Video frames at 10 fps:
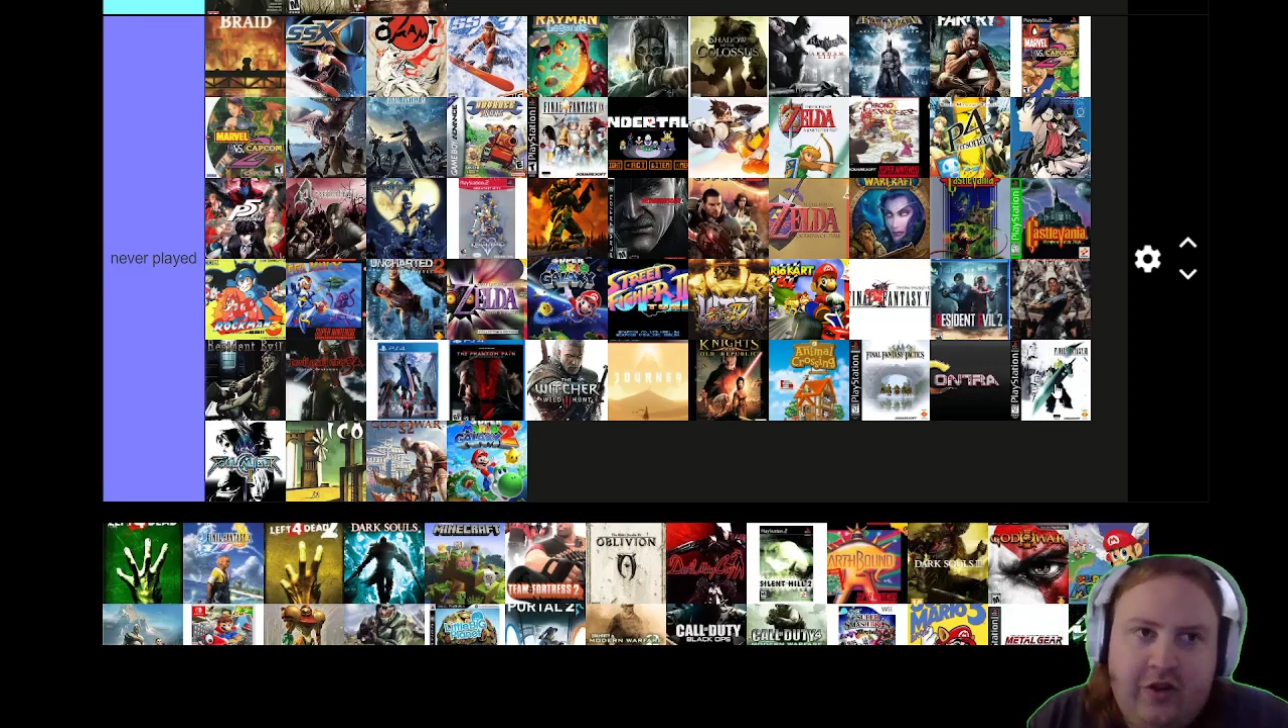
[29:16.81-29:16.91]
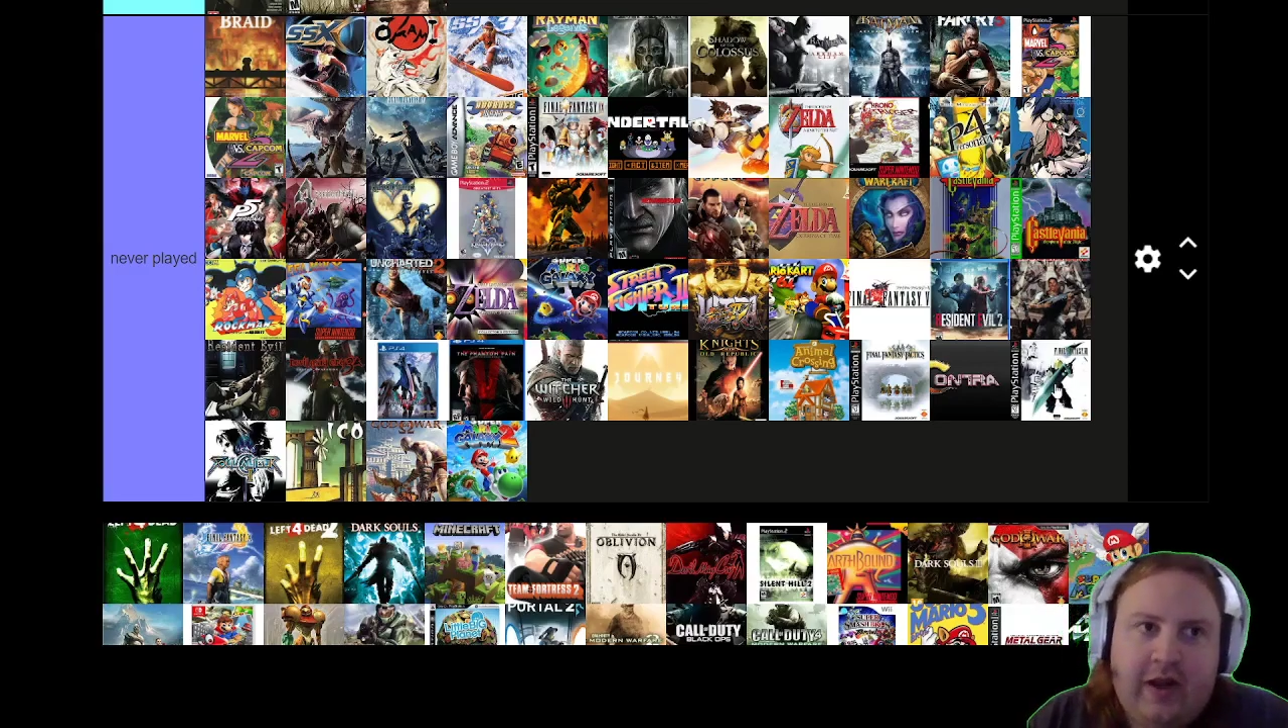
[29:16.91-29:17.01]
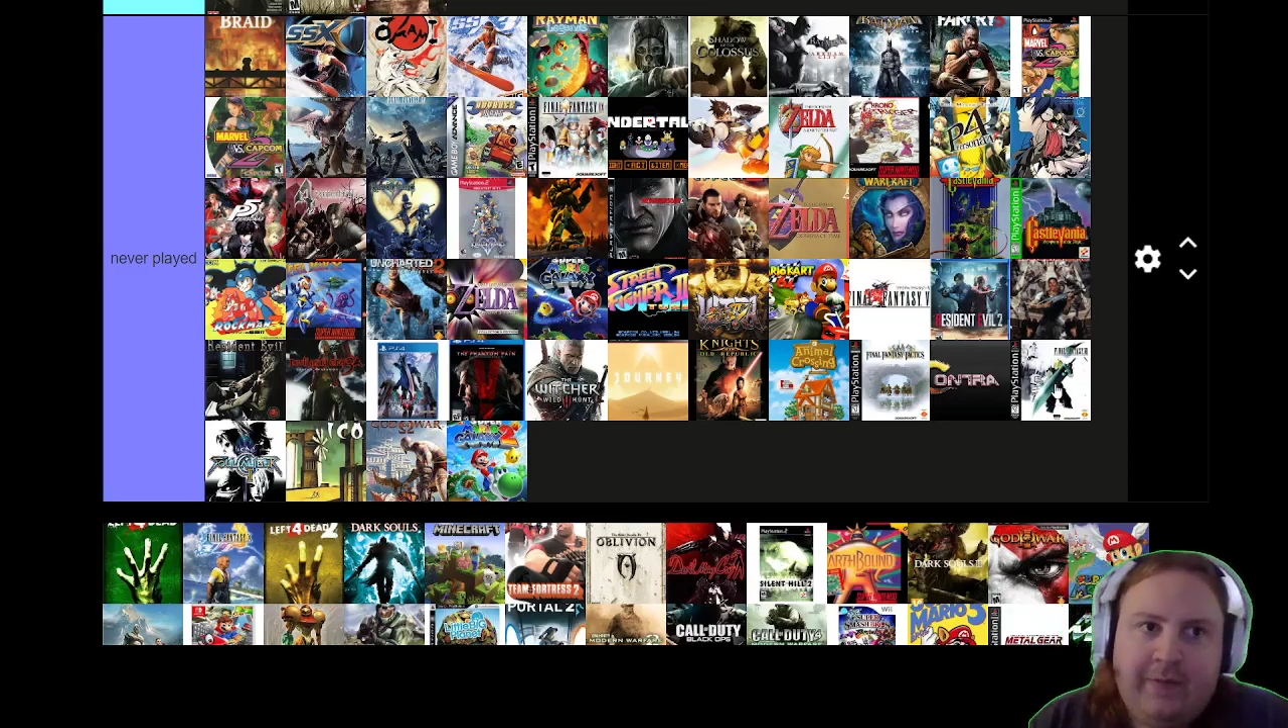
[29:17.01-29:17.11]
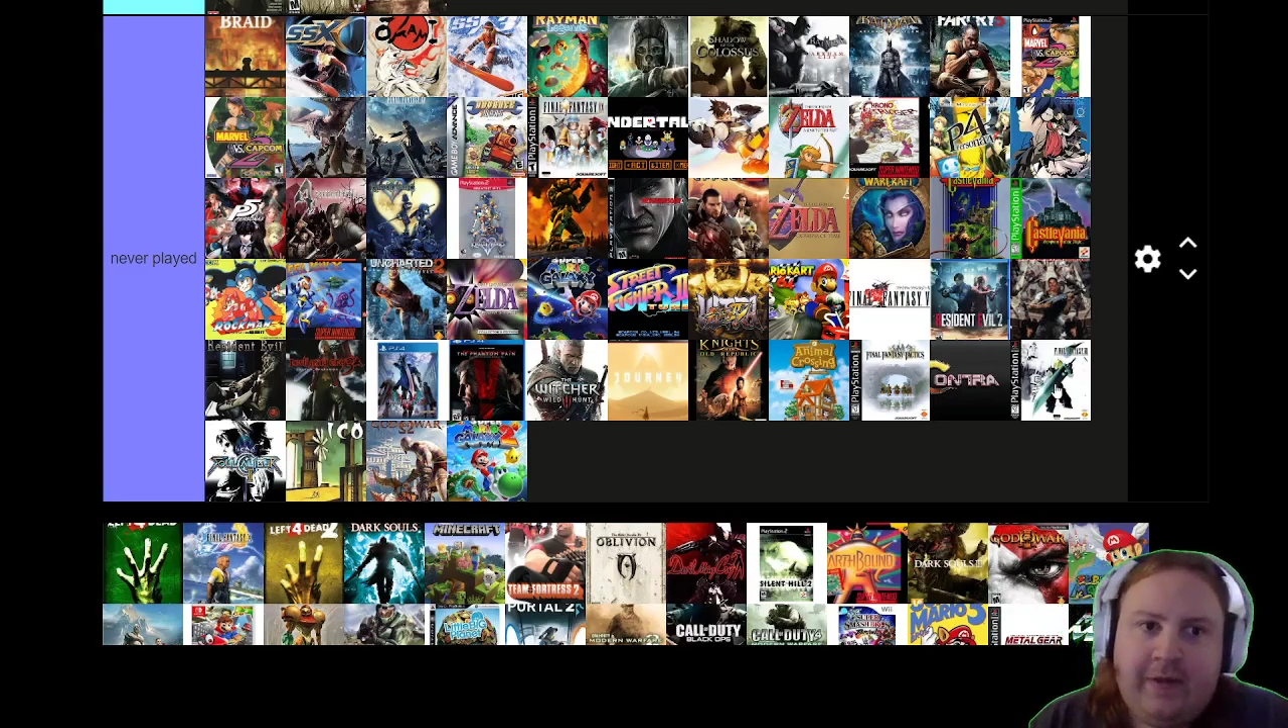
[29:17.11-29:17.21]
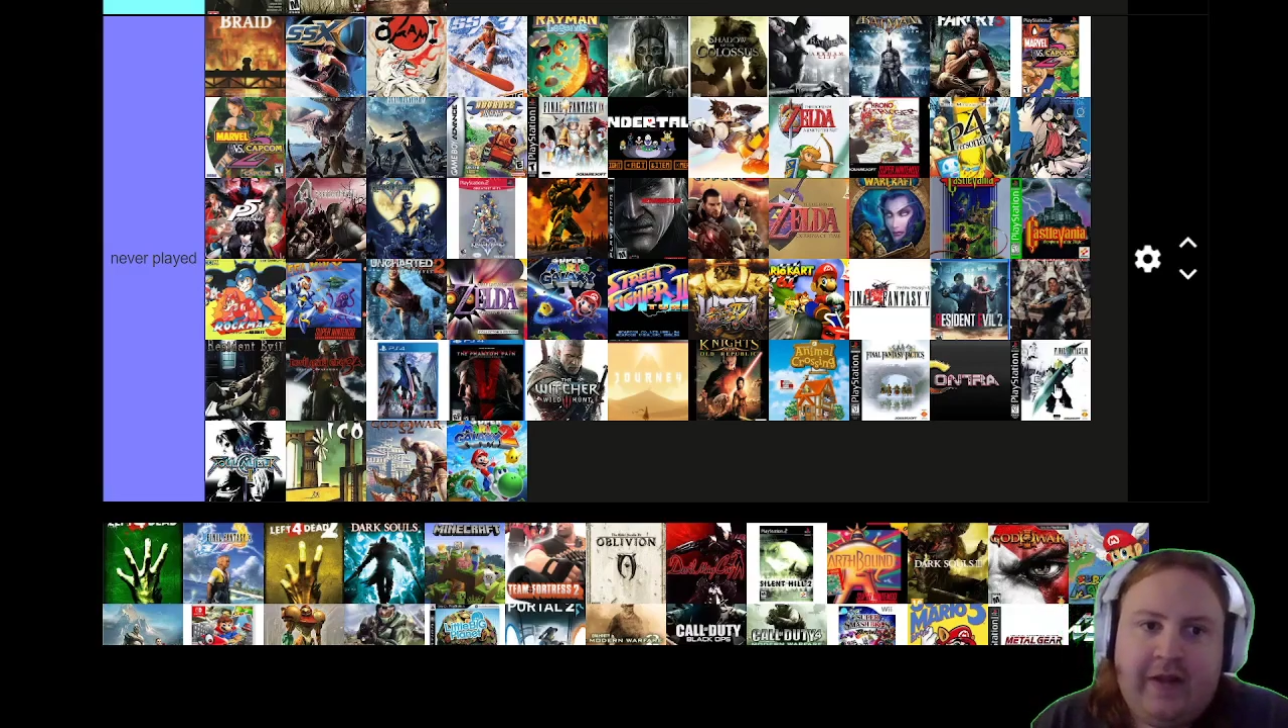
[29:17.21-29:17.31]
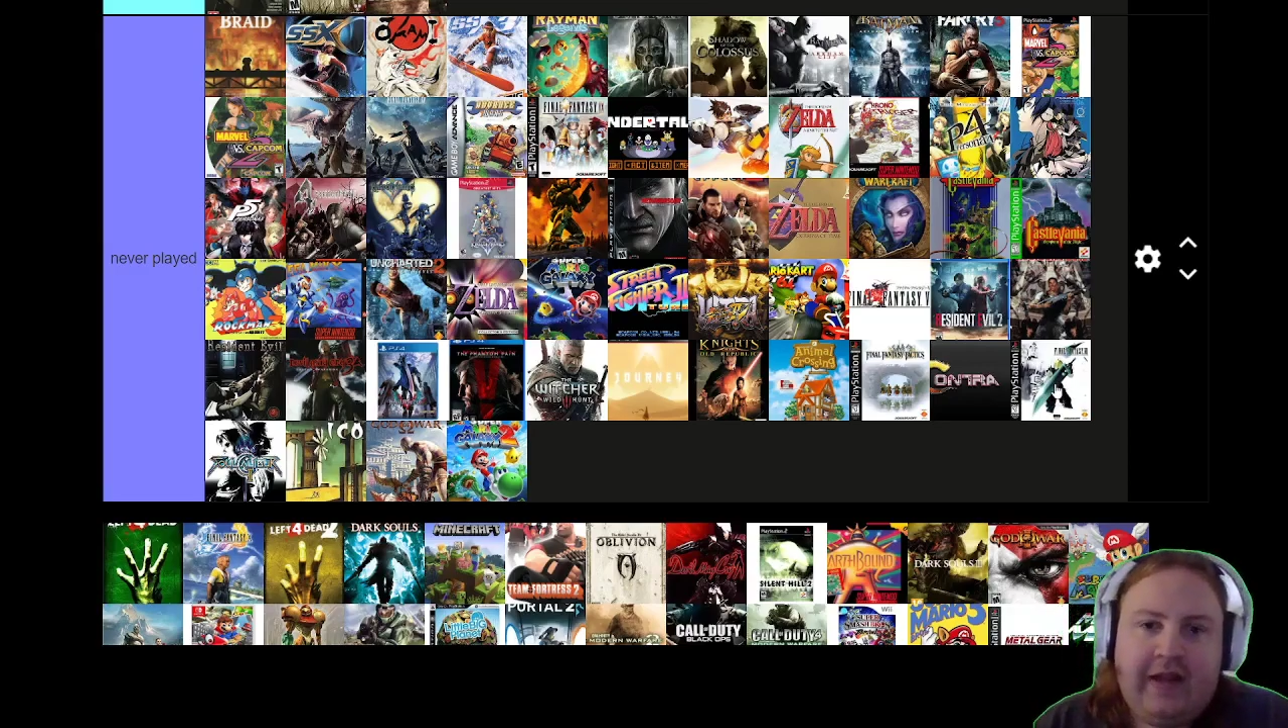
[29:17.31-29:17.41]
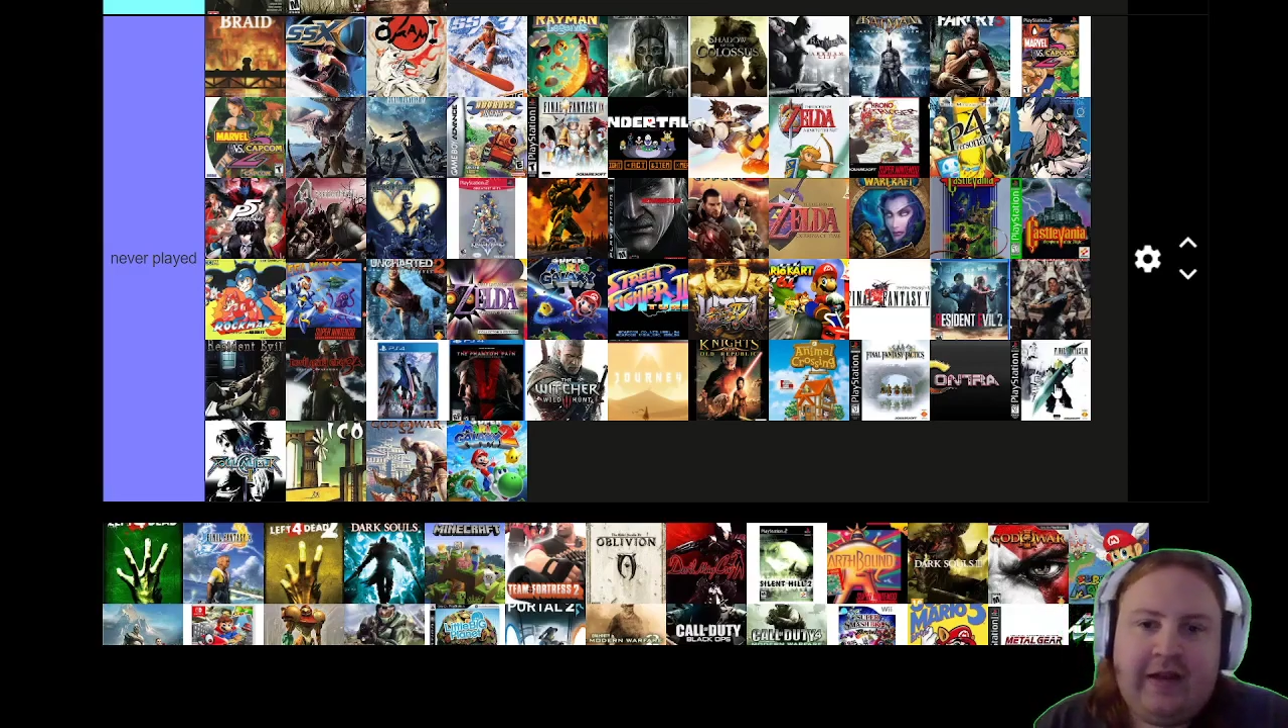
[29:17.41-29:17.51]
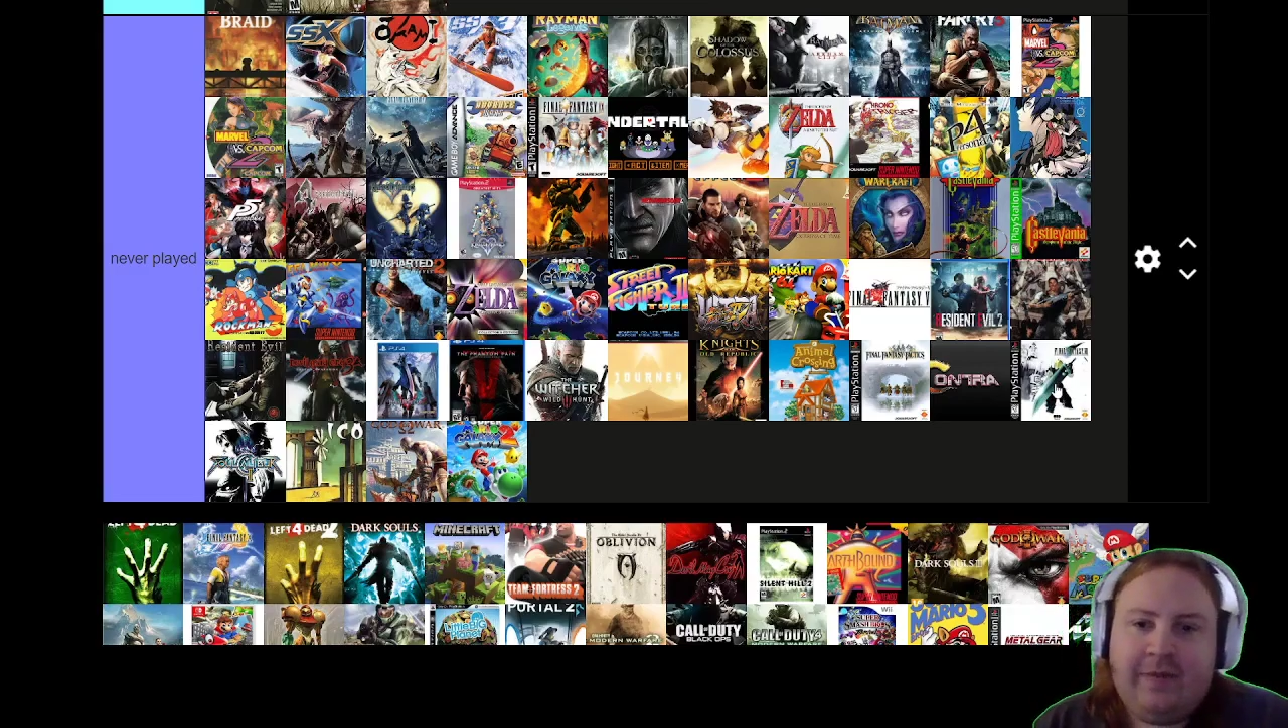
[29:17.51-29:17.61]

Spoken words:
emulate it,